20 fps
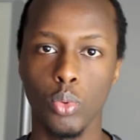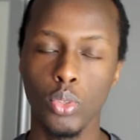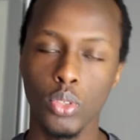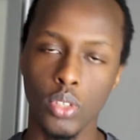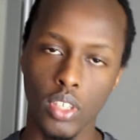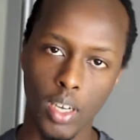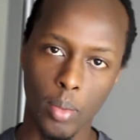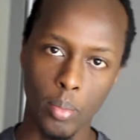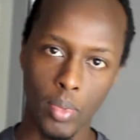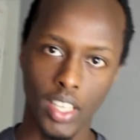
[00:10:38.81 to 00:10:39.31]
Which
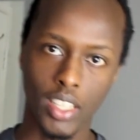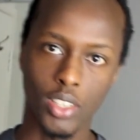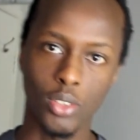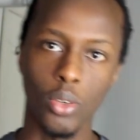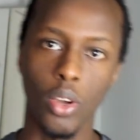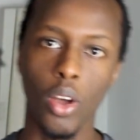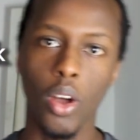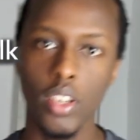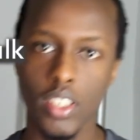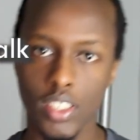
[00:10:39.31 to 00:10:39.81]
we're coming
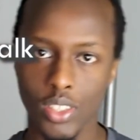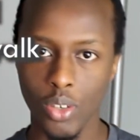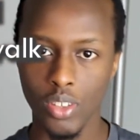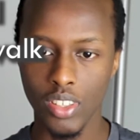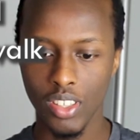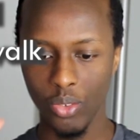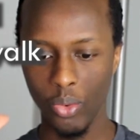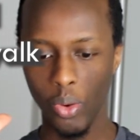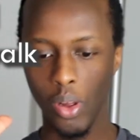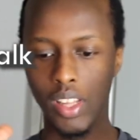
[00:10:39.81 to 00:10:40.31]
into. God is
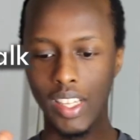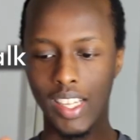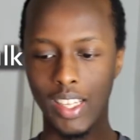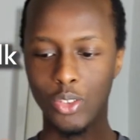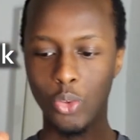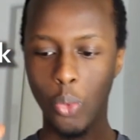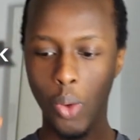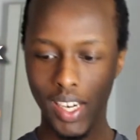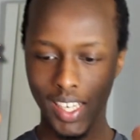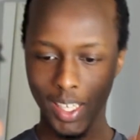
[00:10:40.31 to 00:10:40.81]
going
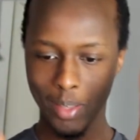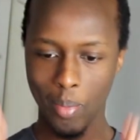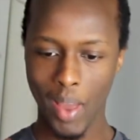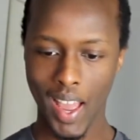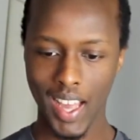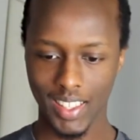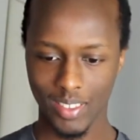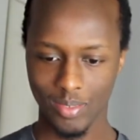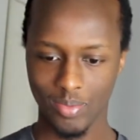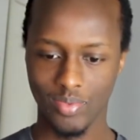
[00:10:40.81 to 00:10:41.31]
to dwell in
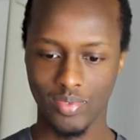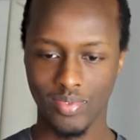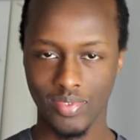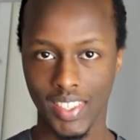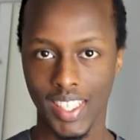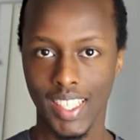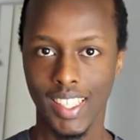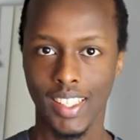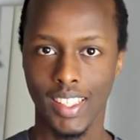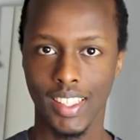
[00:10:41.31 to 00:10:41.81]
man.
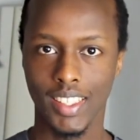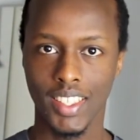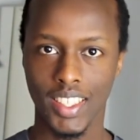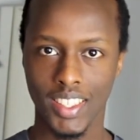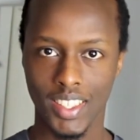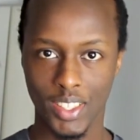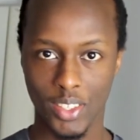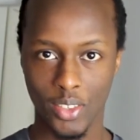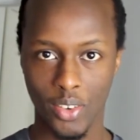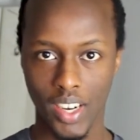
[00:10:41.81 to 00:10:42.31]

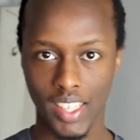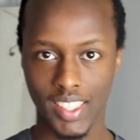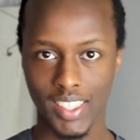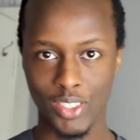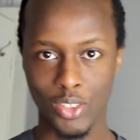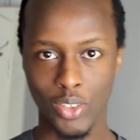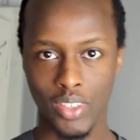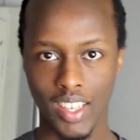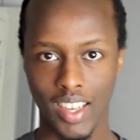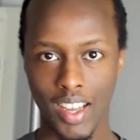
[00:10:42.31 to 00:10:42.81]
Jesus Christ
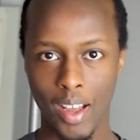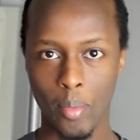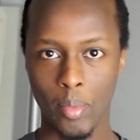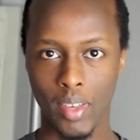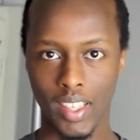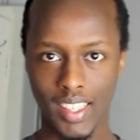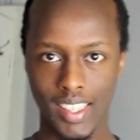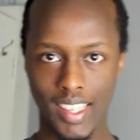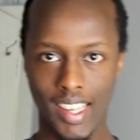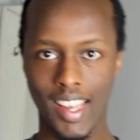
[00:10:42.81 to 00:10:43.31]
is going to come
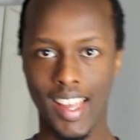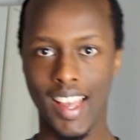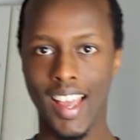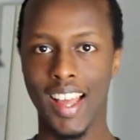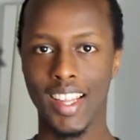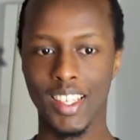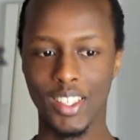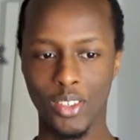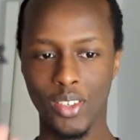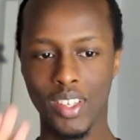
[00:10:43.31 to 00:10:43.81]
in.
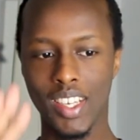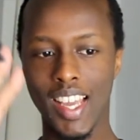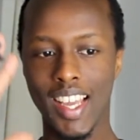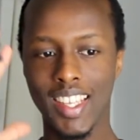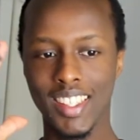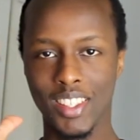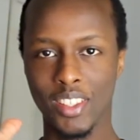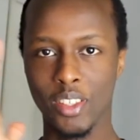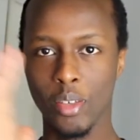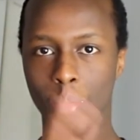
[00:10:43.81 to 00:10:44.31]
And he's going to
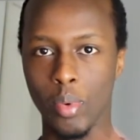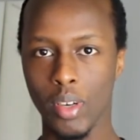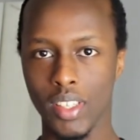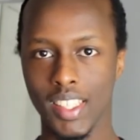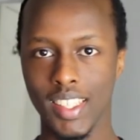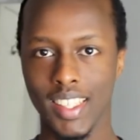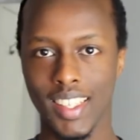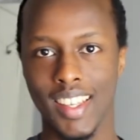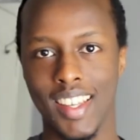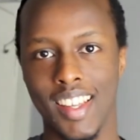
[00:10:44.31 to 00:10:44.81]
enter your
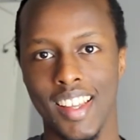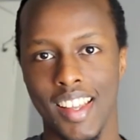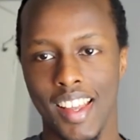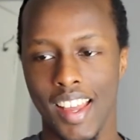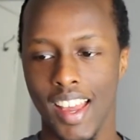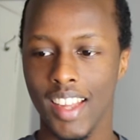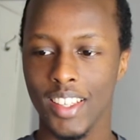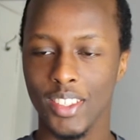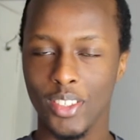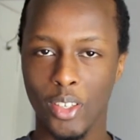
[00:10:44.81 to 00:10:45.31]
body.
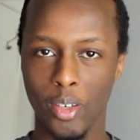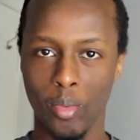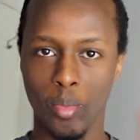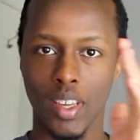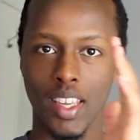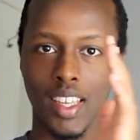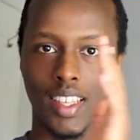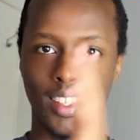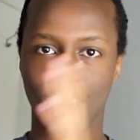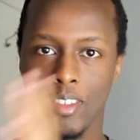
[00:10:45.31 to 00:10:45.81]
And he's going to
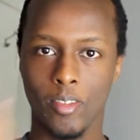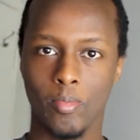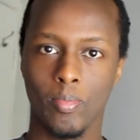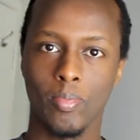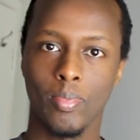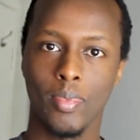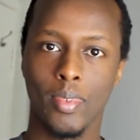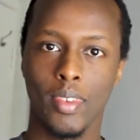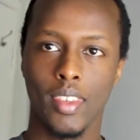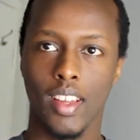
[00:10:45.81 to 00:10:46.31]
begin
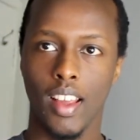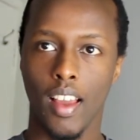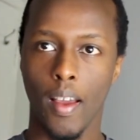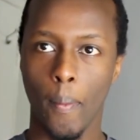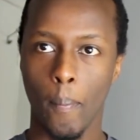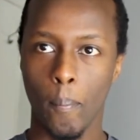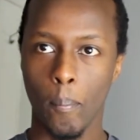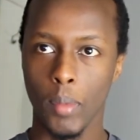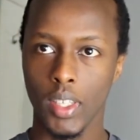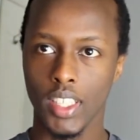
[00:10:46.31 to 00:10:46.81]

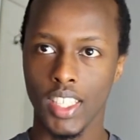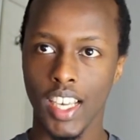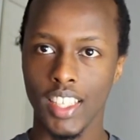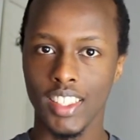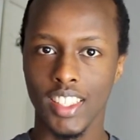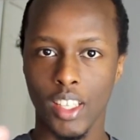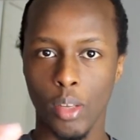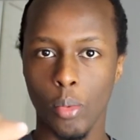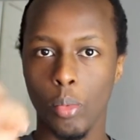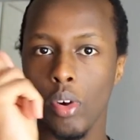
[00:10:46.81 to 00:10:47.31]

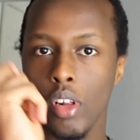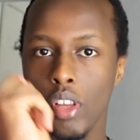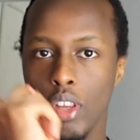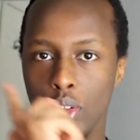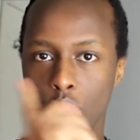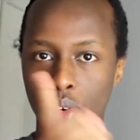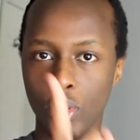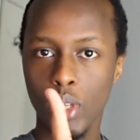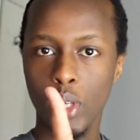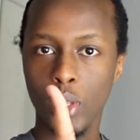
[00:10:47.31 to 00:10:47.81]
changing the world
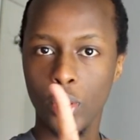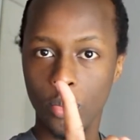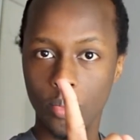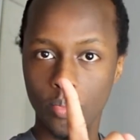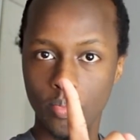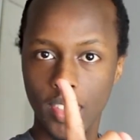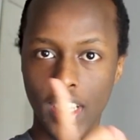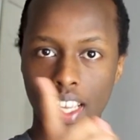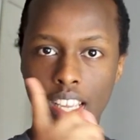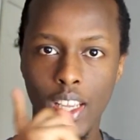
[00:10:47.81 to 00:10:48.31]
through you.
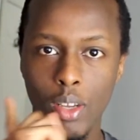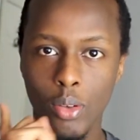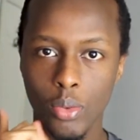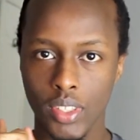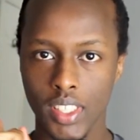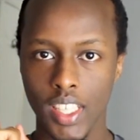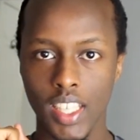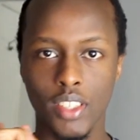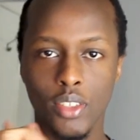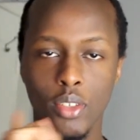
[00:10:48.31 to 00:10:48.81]
He'll
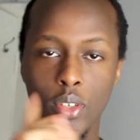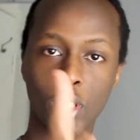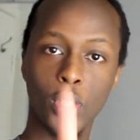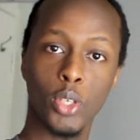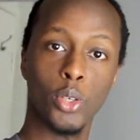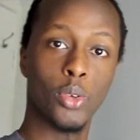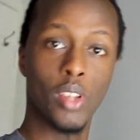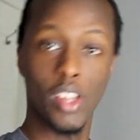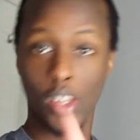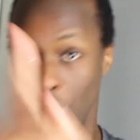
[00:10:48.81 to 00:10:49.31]
teach through
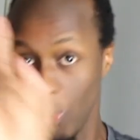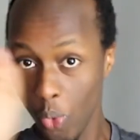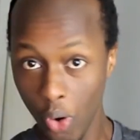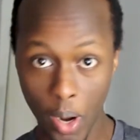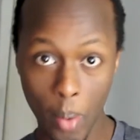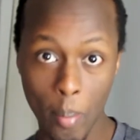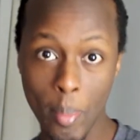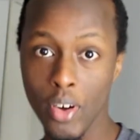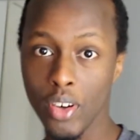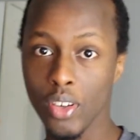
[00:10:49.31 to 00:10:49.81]
you. He'll
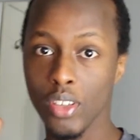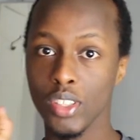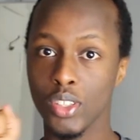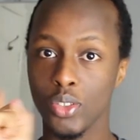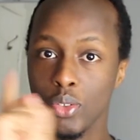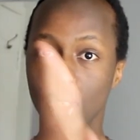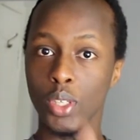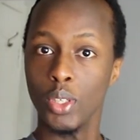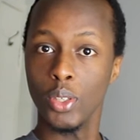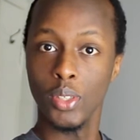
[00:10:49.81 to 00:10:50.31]
work miracles
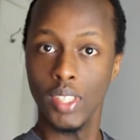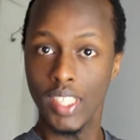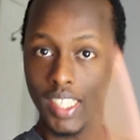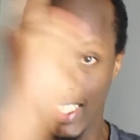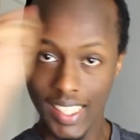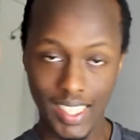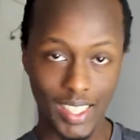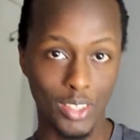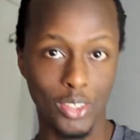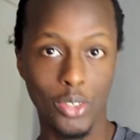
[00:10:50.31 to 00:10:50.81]
through you.
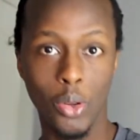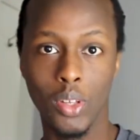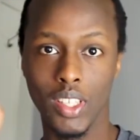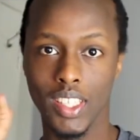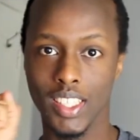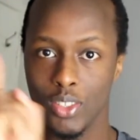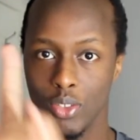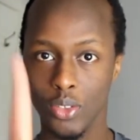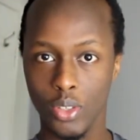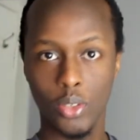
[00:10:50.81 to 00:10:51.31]
He'll do all
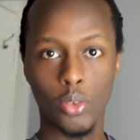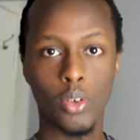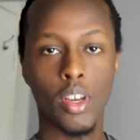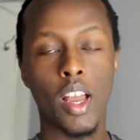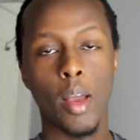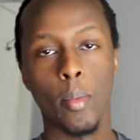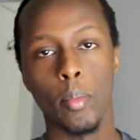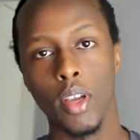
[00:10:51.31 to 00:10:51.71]
this through you.